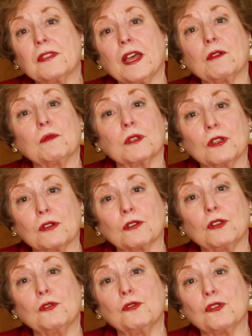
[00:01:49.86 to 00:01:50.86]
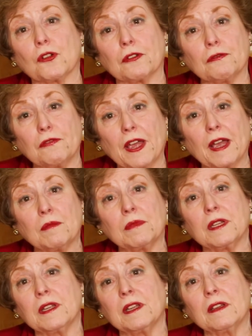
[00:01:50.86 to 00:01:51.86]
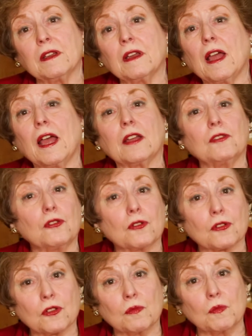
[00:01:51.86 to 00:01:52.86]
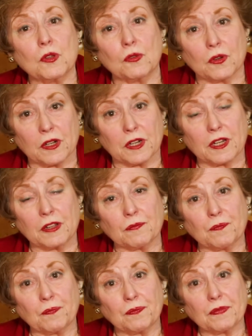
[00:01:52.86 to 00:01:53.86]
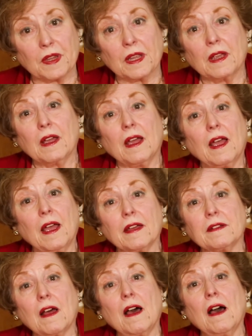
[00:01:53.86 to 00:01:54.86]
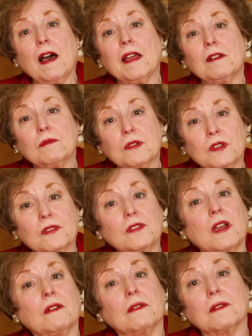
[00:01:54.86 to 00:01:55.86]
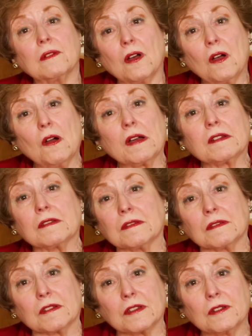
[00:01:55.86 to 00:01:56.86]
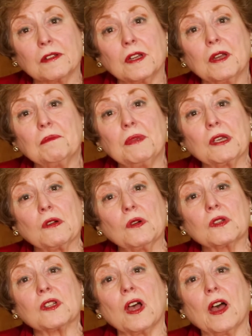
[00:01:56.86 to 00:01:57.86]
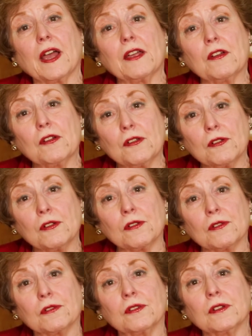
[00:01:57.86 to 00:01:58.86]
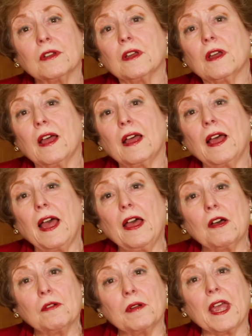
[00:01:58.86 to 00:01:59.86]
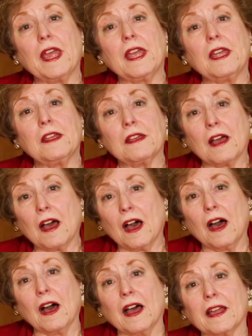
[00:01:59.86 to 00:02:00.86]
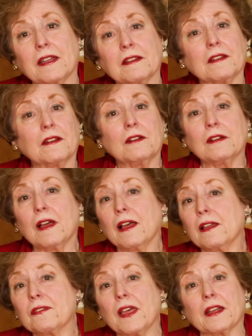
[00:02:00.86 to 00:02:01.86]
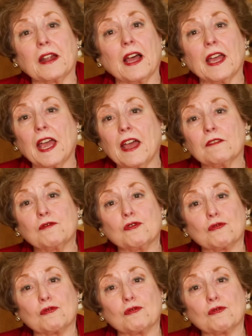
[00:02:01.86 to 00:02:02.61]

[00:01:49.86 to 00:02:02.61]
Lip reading: that will include your family and your community. And I was heartened because I heard how AI, that I have